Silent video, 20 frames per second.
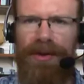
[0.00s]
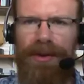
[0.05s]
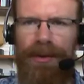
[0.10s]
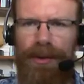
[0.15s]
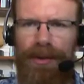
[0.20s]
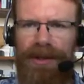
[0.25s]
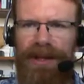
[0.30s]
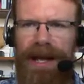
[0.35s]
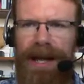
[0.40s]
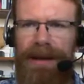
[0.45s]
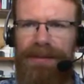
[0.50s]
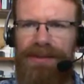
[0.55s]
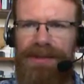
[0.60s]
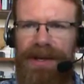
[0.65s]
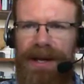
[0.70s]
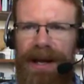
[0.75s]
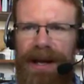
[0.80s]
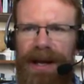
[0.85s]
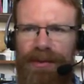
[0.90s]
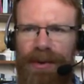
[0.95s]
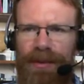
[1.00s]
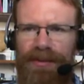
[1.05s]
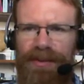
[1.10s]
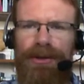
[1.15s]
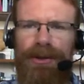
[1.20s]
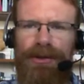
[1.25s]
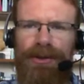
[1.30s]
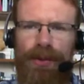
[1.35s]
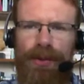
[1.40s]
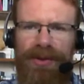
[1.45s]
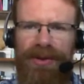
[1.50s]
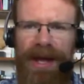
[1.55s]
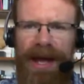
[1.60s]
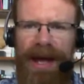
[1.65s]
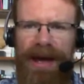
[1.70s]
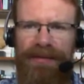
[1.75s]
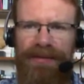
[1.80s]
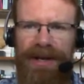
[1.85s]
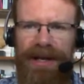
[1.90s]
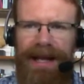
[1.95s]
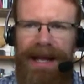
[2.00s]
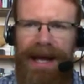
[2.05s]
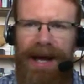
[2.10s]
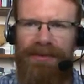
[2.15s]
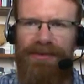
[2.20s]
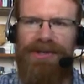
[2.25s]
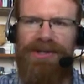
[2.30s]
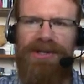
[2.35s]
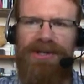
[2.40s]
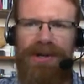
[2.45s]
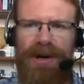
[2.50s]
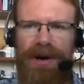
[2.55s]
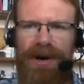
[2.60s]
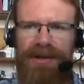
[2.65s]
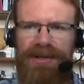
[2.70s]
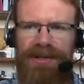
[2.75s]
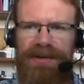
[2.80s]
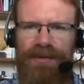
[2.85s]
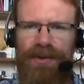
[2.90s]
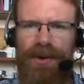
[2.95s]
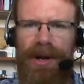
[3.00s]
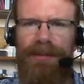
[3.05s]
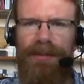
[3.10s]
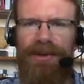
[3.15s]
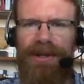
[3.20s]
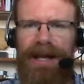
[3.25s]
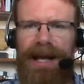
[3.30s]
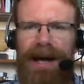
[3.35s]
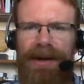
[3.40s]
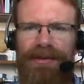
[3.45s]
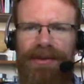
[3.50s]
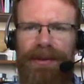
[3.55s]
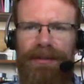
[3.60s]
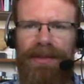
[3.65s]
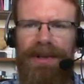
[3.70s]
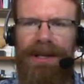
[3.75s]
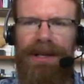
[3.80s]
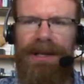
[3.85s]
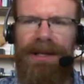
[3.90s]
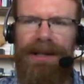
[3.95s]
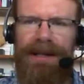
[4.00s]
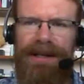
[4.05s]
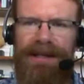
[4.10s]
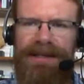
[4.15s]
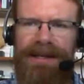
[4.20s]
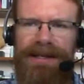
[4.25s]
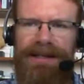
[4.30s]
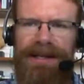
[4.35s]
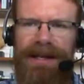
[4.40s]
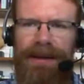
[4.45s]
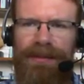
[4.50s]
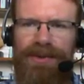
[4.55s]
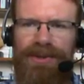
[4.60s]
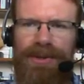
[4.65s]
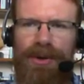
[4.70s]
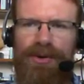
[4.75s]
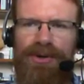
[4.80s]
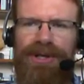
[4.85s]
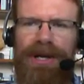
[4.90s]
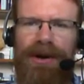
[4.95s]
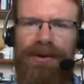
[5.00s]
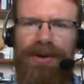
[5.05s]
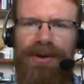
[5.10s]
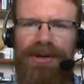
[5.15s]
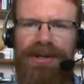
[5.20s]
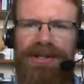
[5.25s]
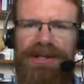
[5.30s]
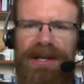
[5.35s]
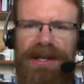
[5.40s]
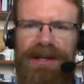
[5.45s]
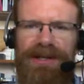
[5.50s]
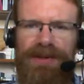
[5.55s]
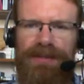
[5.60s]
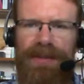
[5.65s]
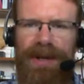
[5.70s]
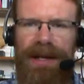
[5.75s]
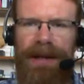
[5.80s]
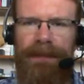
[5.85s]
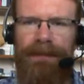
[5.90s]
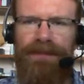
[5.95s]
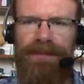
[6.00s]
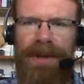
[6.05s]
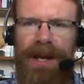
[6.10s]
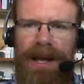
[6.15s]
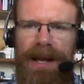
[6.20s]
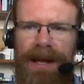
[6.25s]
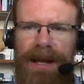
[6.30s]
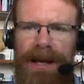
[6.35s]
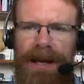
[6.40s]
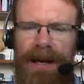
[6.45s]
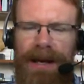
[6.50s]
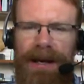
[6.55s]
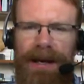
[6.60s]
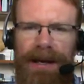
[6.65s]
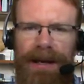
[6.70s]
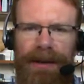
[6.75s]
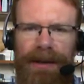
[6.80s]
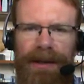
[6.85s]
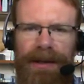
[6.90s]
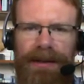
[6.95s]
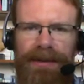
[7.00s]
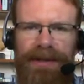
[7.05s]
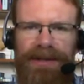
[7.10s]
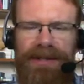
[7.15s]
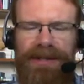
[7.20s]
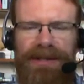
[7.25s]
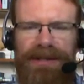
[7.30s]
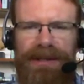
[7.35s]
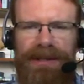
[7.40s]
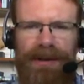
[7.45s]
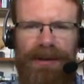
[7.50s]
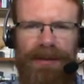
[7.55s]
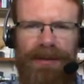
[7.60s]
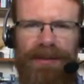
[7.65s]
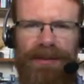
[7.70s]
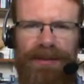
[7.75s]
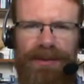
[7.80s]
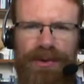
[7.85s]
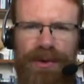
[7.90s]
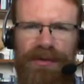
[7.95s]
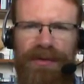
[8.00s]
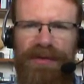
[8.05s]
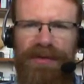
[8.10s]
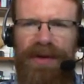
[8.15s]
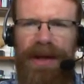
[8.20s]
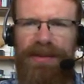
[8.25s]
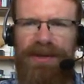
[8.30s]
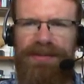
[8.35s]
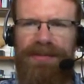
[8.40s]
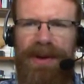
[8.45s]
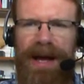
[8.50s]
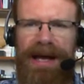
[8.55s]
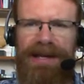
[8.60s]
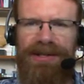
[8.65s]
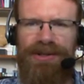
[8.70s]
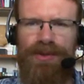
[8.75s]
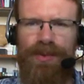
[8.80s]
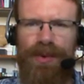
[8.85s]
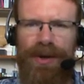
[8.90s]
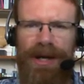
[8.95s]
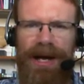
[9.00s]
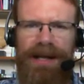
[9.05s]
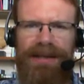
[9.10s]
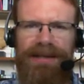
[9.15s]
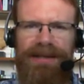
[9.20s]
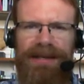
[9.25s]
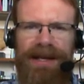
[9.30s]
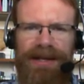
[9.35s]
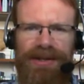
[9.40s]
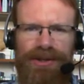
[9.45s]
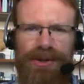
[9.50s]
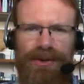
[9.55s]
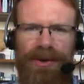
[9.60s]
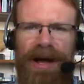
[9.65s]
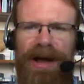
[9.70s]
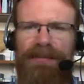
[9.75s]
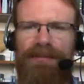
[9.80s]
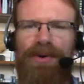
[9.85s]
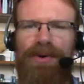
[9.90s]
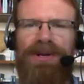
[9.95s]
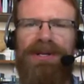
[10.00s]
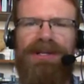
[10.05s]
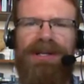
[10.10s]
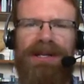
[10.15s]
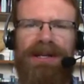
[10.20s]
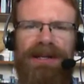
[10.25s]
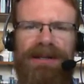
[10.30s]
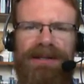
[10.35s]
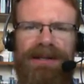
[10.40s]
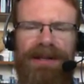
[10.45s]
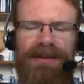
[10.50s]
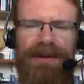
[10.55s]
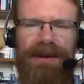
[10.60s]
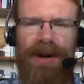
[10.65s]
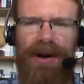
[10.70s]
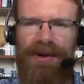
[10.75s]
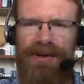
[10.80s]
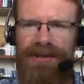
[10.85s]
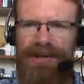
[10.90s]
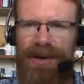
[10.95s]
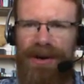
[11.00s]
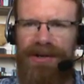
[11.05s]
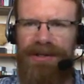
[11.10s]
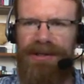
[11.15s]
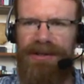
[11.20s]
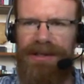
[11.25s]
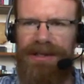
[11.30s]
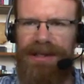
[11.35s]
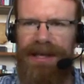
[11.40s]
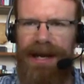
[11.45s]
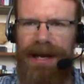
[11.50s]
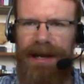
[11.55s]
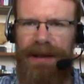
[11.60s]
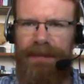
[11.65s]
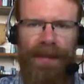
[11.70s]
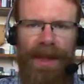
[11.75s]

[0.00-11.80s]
of the Lord came to Abram, Look toward the heaven and count the stars, if you're able to count them. And he said to him, So shall your descendants be. Uh, and this is a sort of a famous passage where God says, You'll have more descendants than there are stars in the sky.